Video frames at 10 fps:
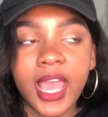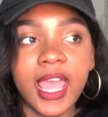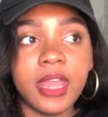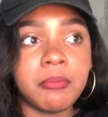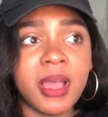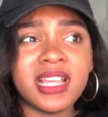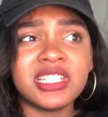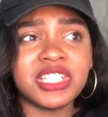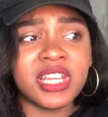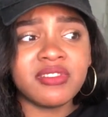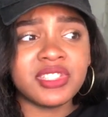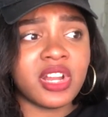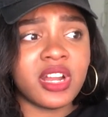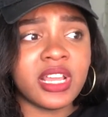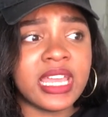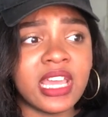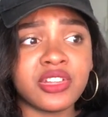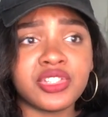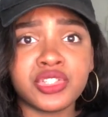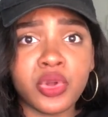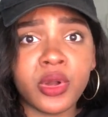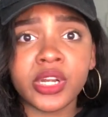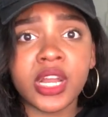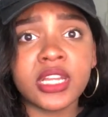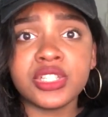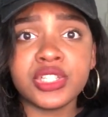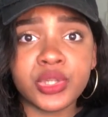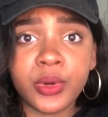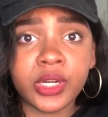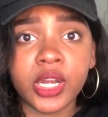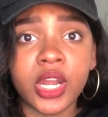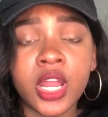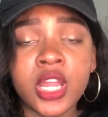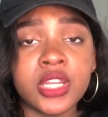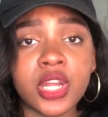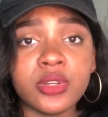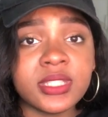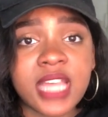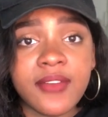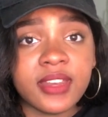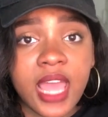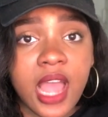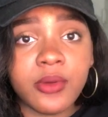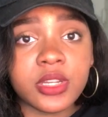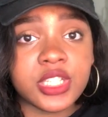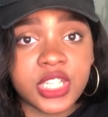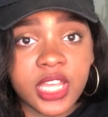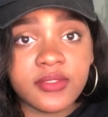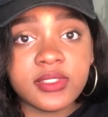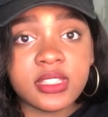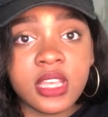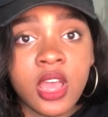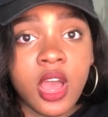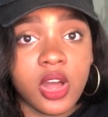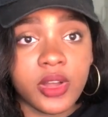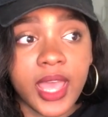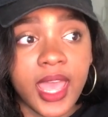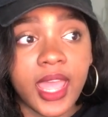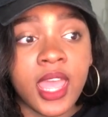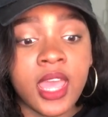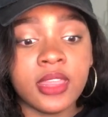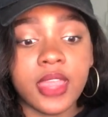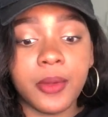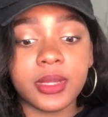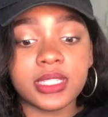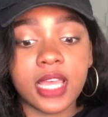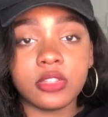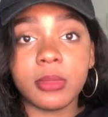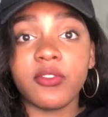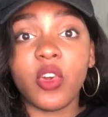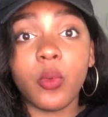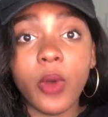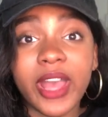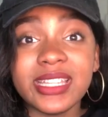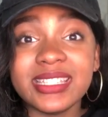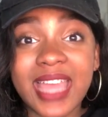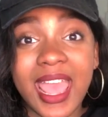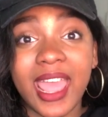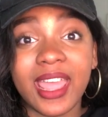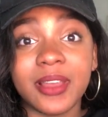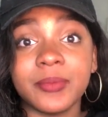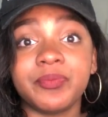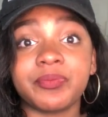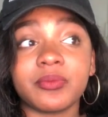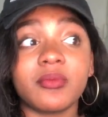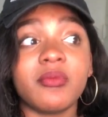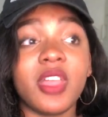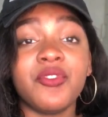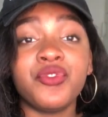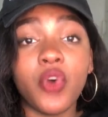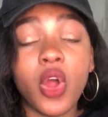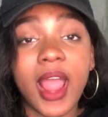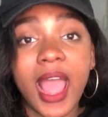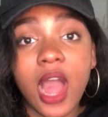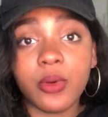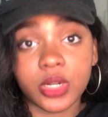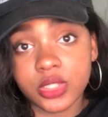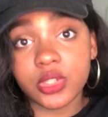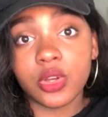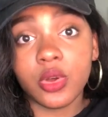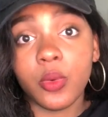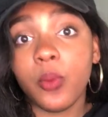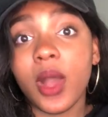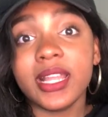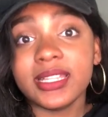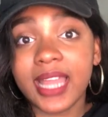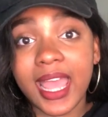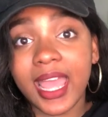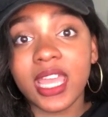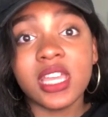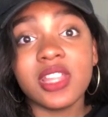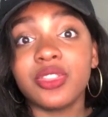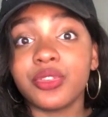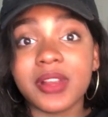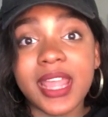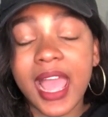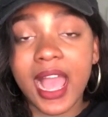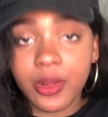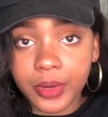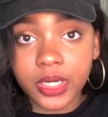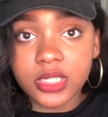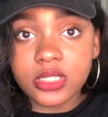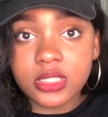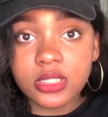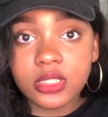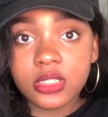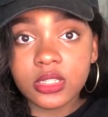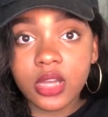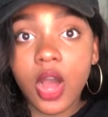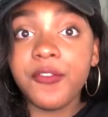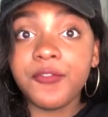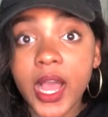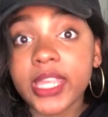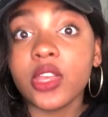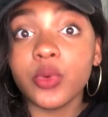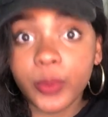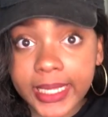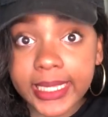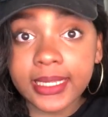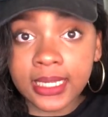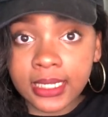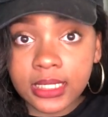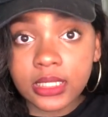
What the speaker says: And my shifts started getting shorter and shorter. No 7-hour shifts, okay? They were scheduling me for 1 day, 4 hours. 1 day, 3 hours. A fucking week.